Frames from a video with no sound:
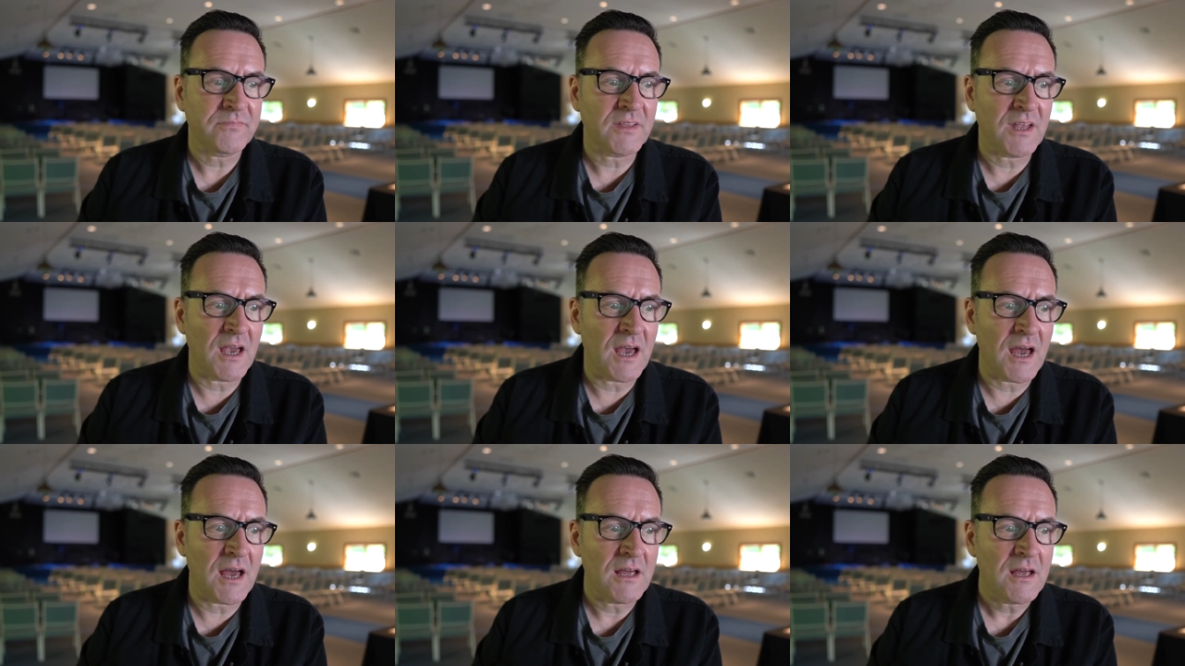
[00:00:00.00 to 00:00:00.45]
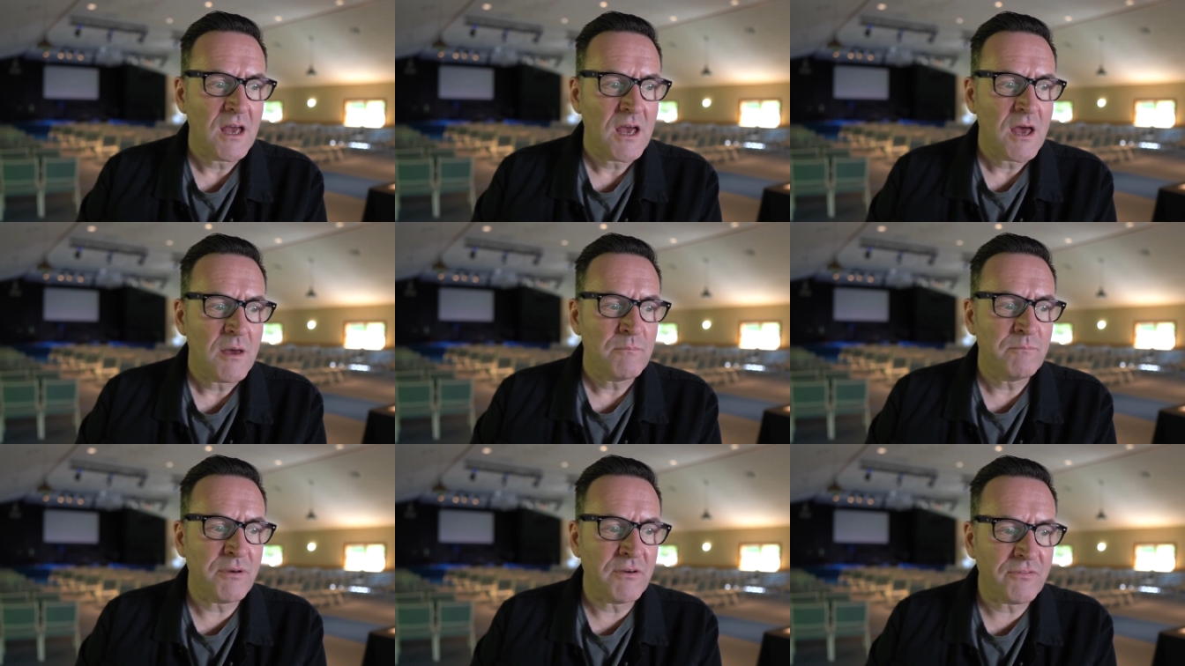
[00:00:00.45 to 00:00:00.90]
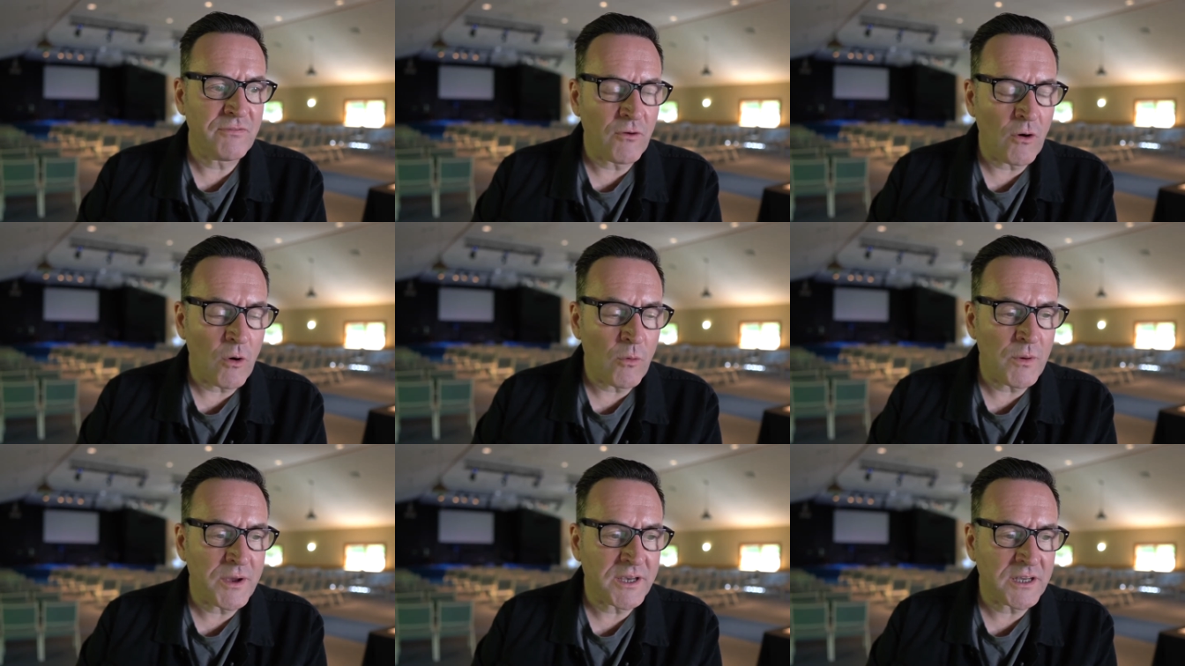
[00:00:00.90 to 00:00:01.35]
Yeah.
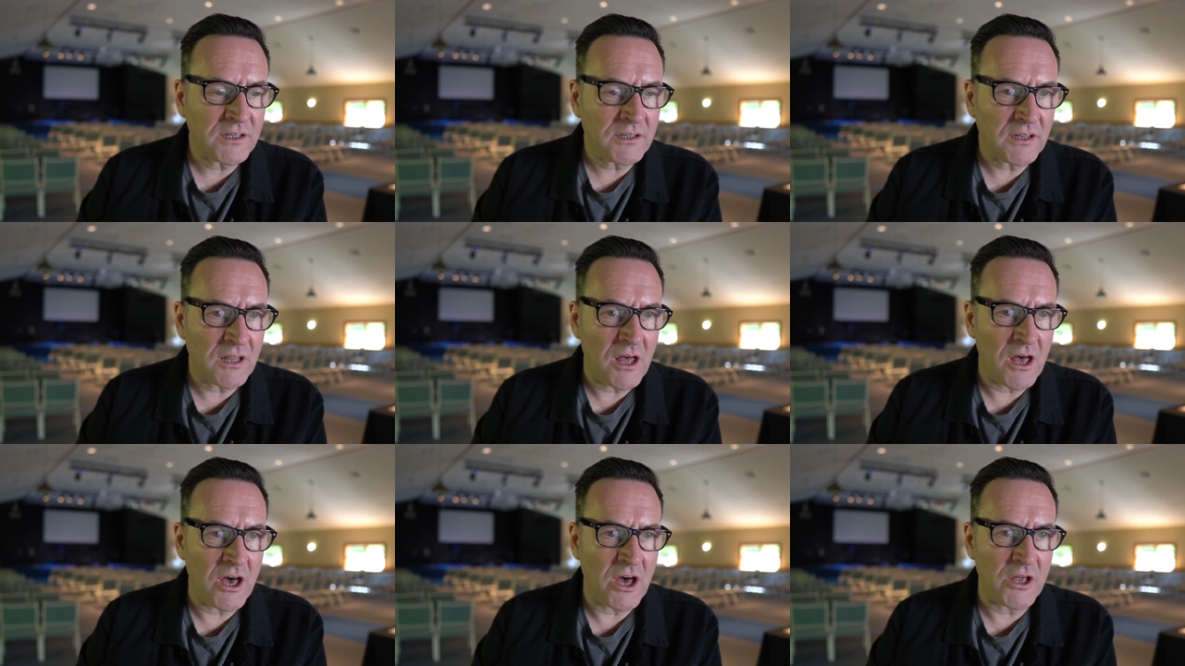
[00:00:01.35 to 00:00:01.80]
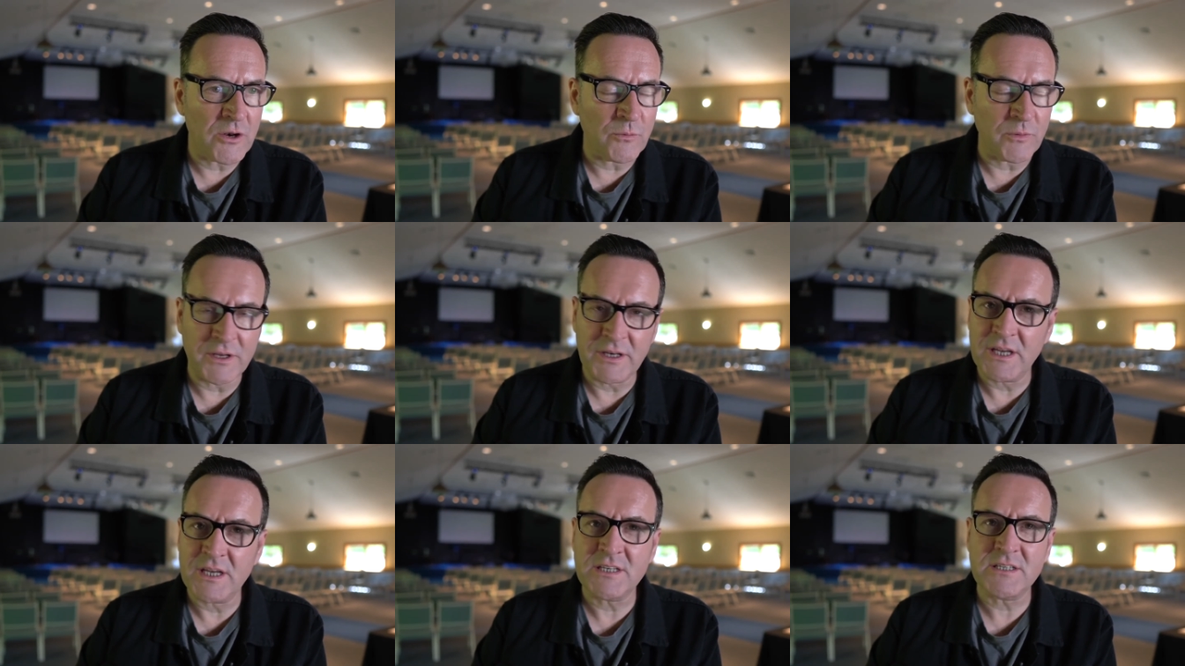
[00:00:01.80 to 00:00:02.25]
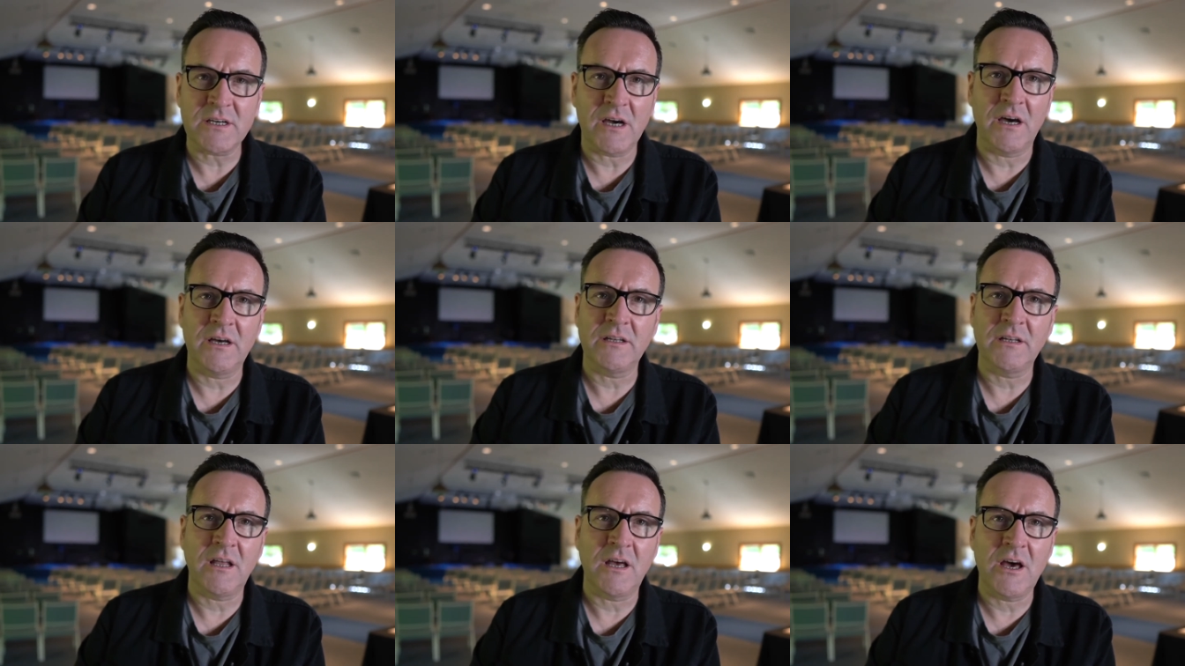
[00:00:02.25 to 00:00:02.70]
Before we can learn, we need
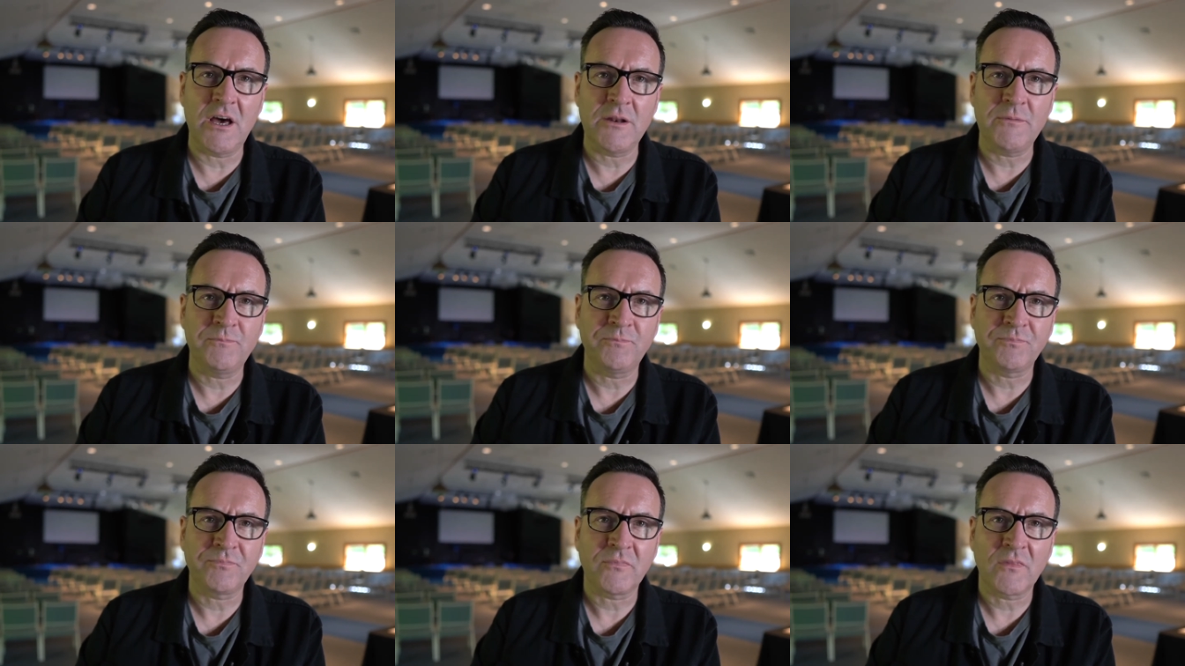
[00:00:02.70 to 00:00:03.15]
to unlearn.